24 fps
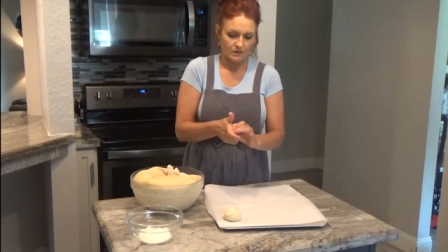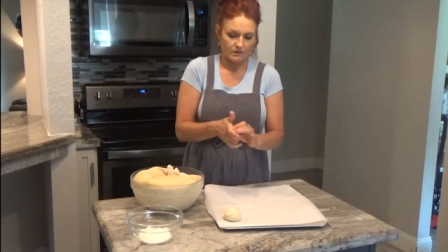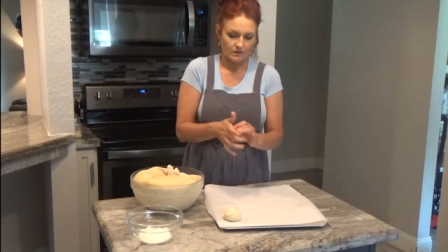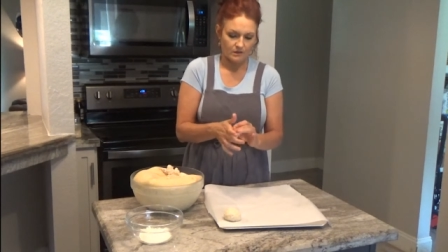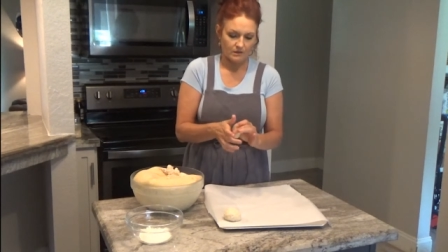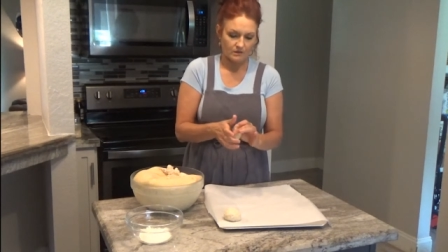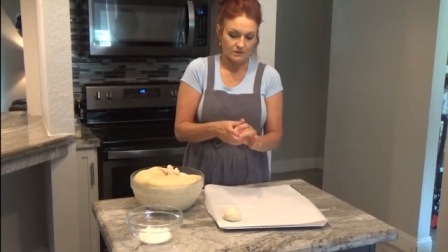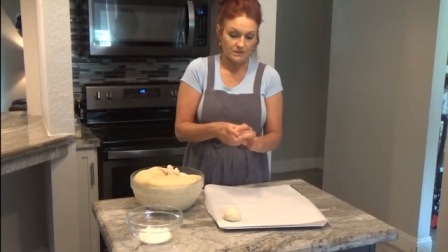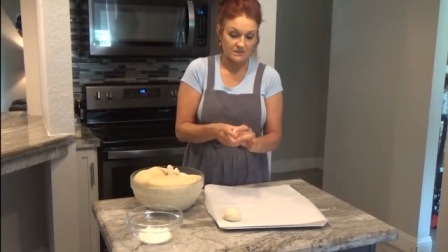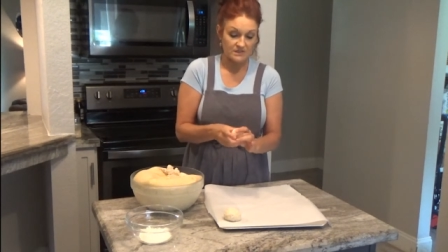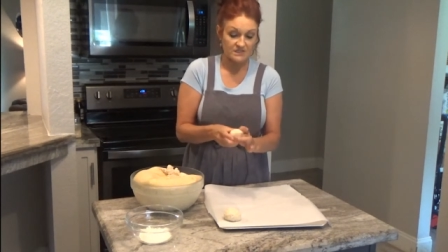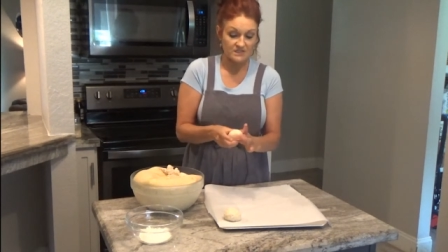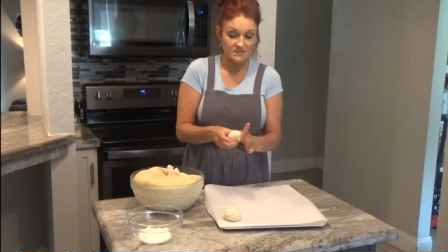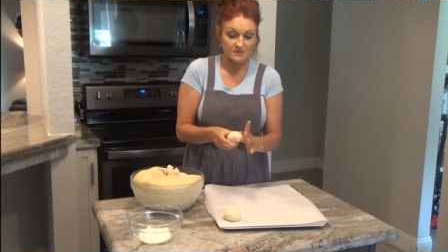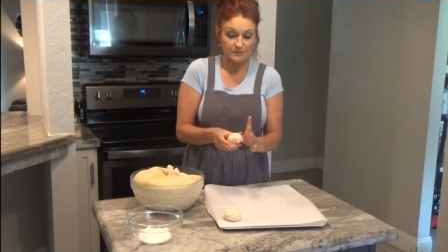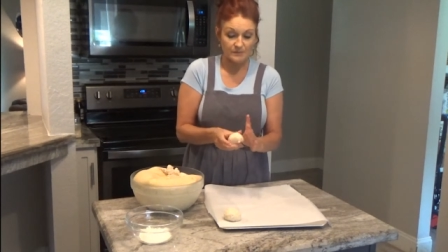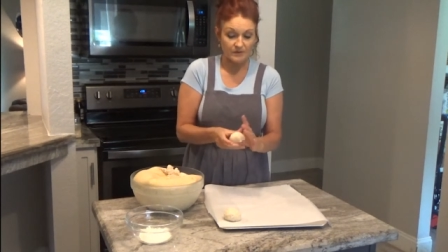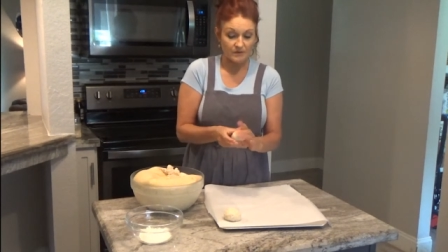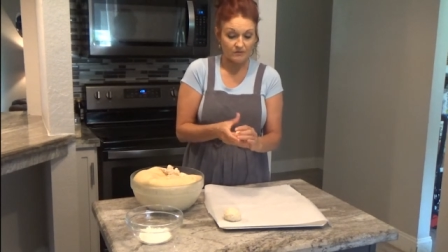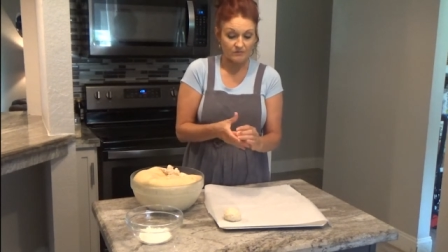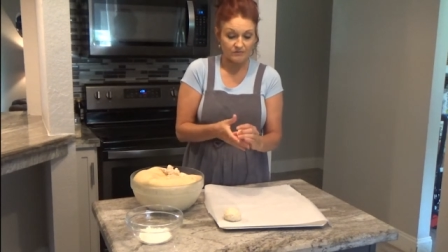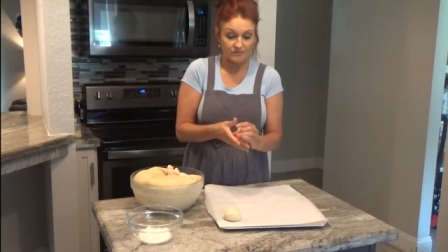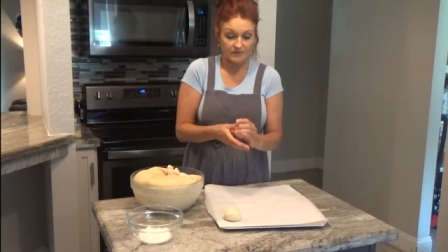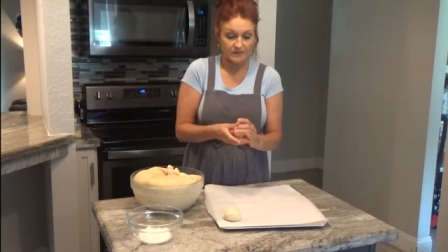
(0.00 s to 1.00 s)
They
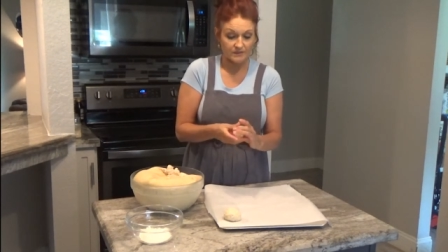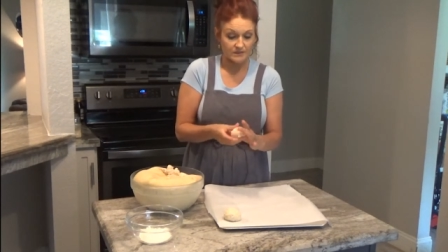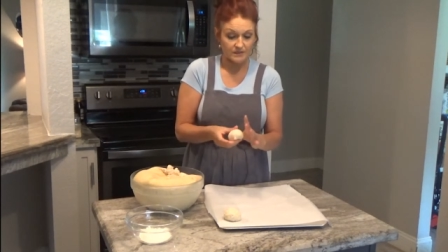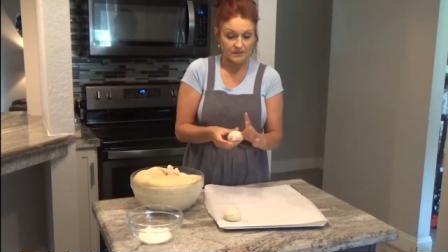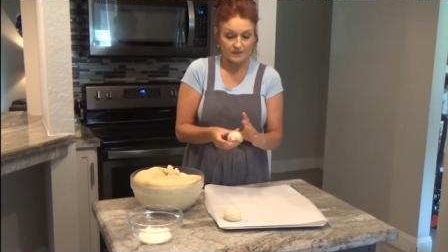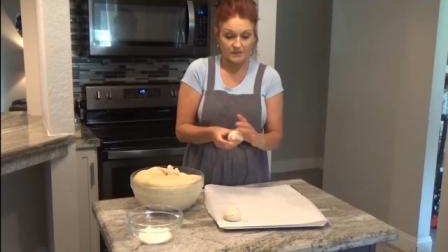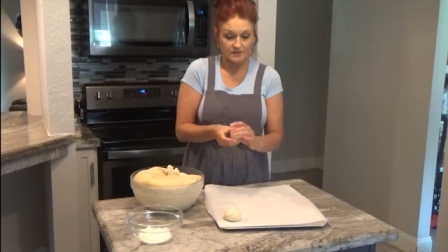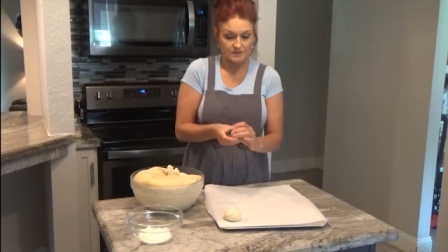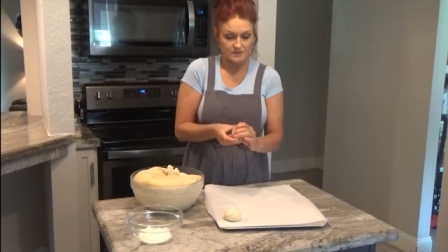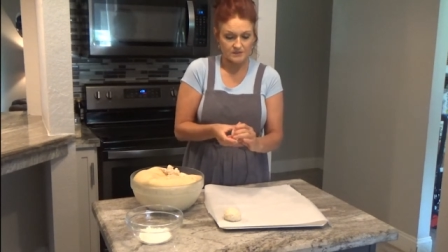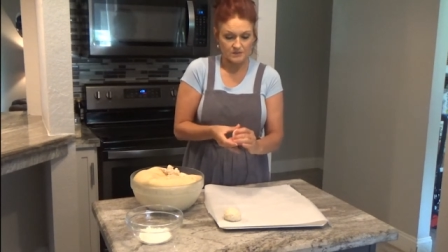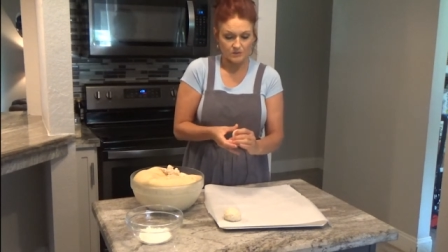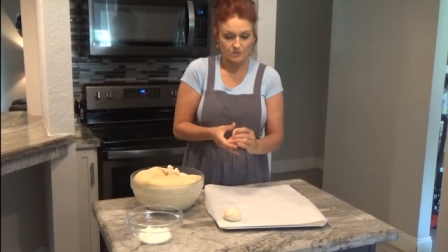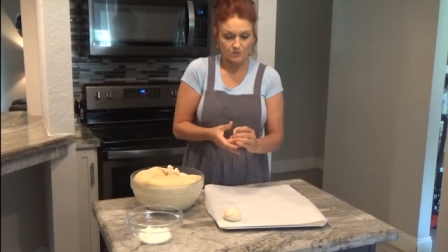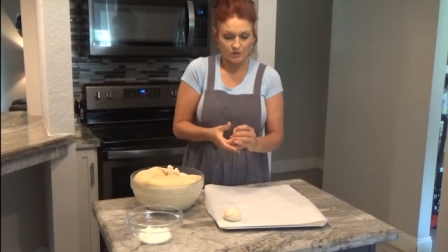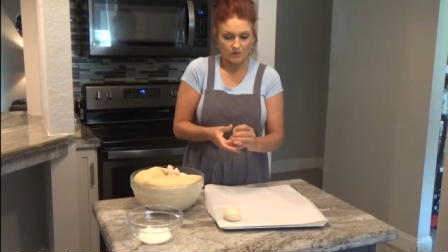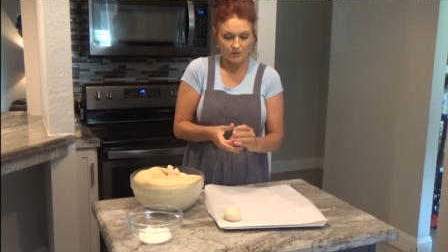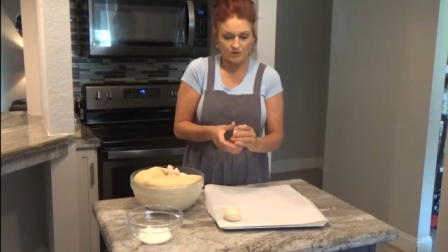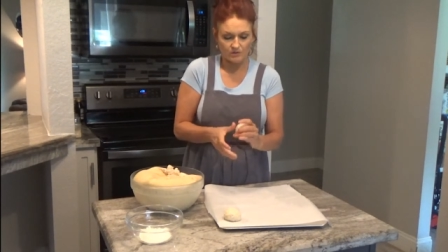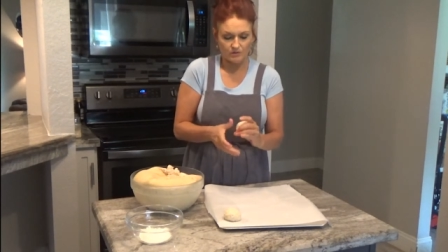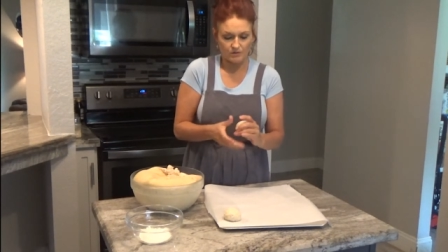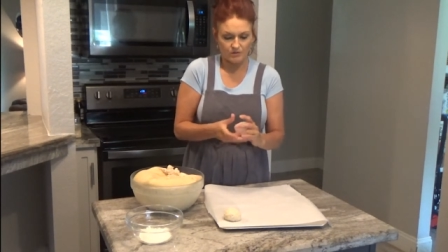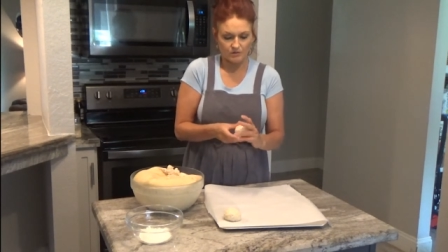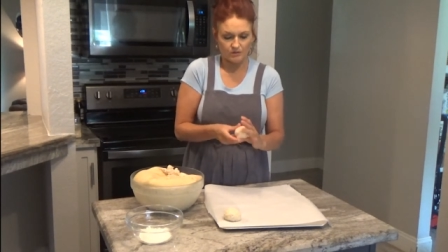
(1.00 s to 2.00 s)
smell fantastic while they're